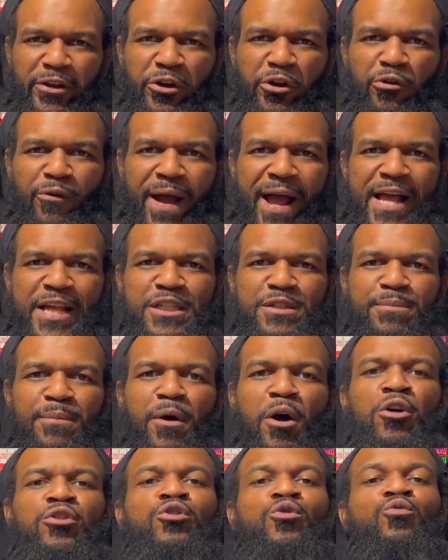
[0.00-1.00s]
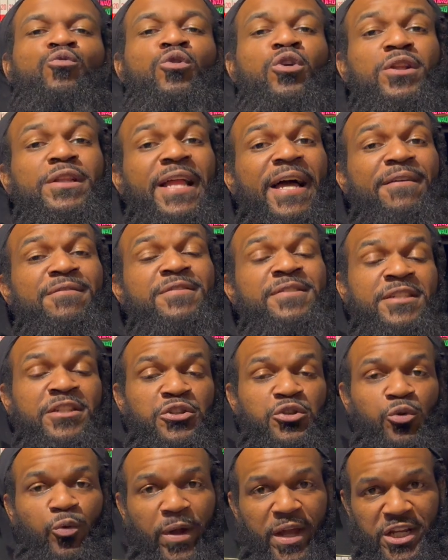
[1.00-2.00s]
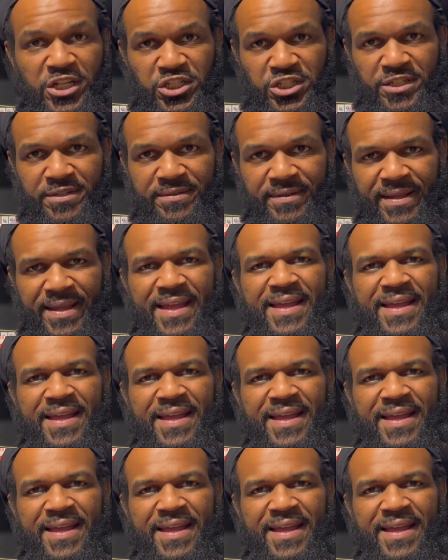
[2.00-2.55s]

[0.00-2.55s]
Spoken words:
grasp on the real life situation.